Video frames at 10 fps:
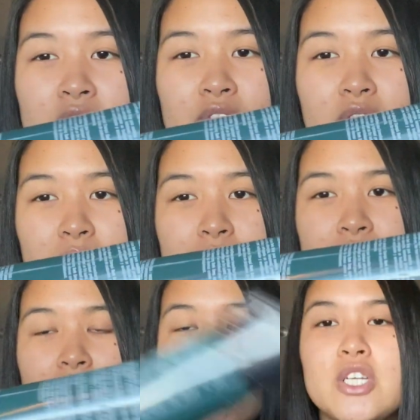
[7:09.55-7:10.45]
film
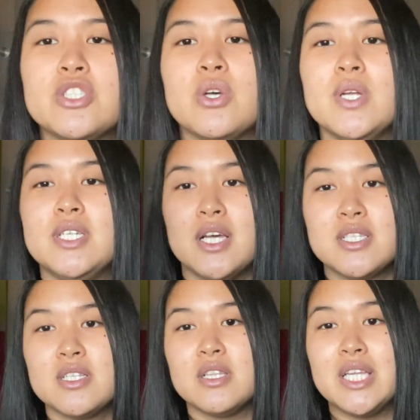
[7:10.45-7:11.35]
so it
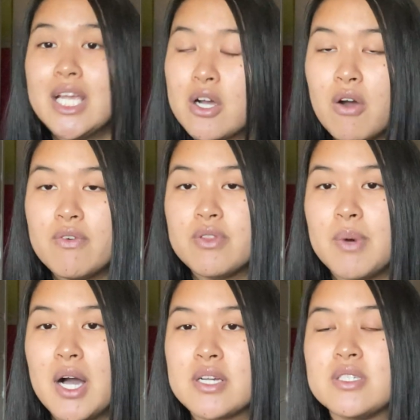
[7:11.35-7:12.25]
doesn't leak over the
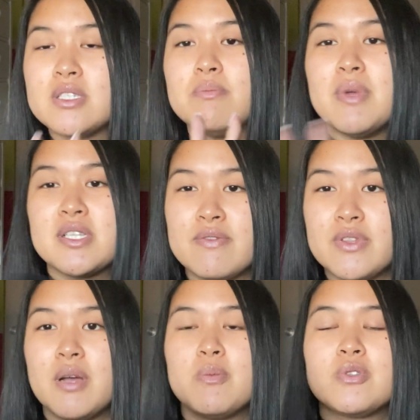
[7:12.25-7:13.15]
boxes and mess
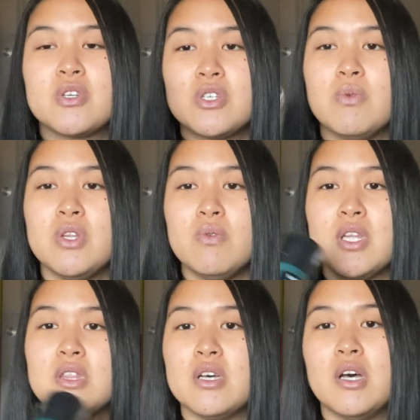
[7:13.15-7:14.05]
everything up, especially when you
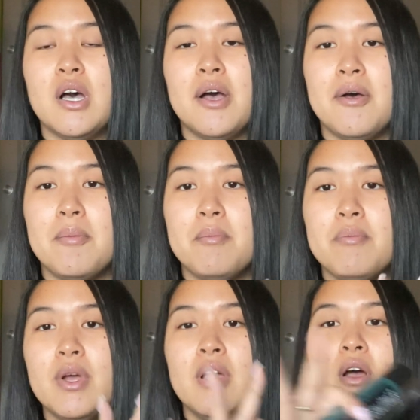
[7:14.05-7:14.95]
get
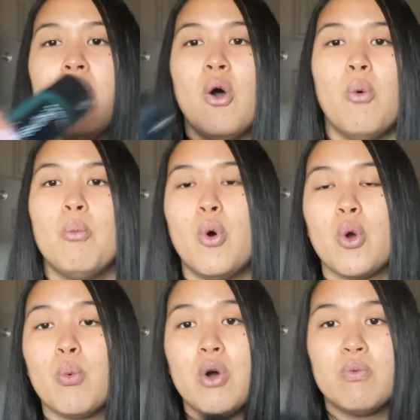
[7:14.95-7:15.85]
the
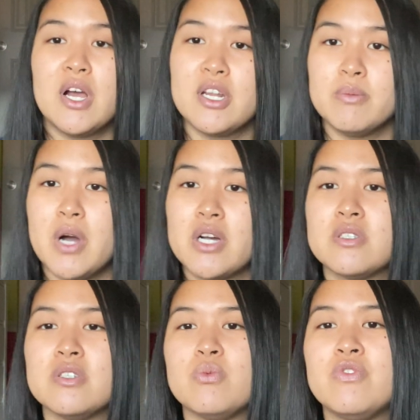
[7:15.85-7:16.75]
more well-rounded
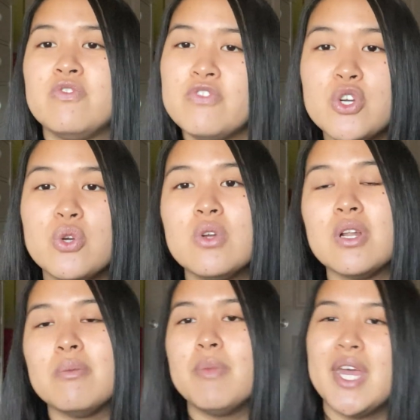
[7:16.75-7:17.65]
boxes with food
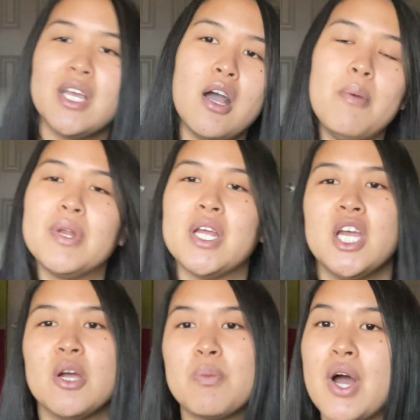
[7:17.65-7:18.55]
and makeup and
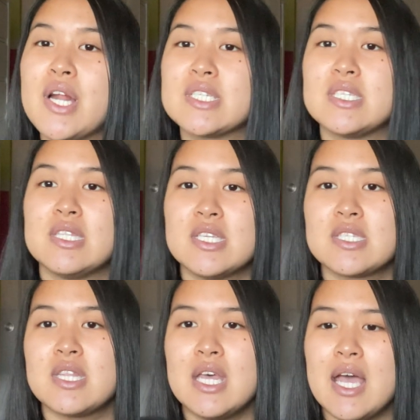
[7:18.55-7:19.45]
hair products and
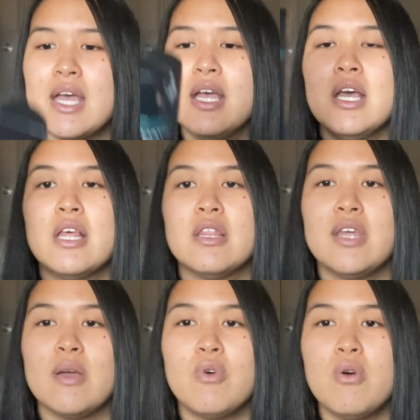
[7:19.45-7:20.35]
this and that.
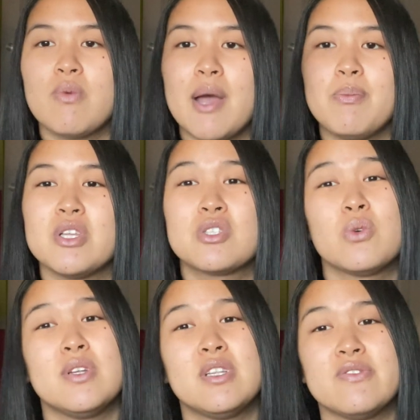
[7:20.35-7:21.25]
They will wrap it
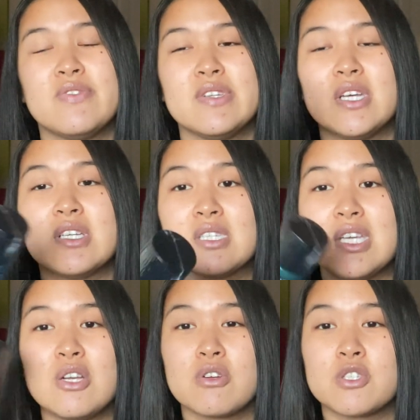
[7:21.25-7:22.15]
so if it does
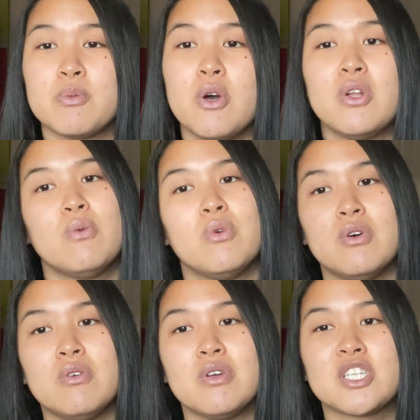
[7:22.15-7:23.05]
leak or explode, it
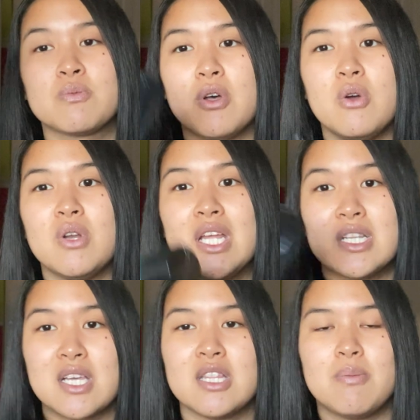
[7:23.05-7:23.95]
will explode
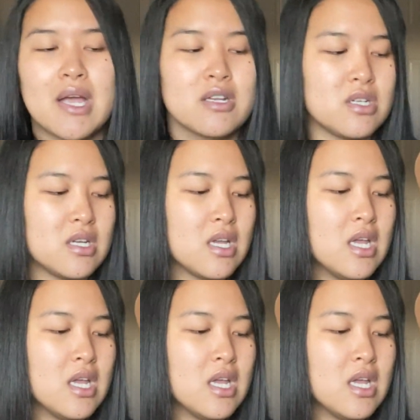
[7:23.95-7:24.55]
inside the packaging.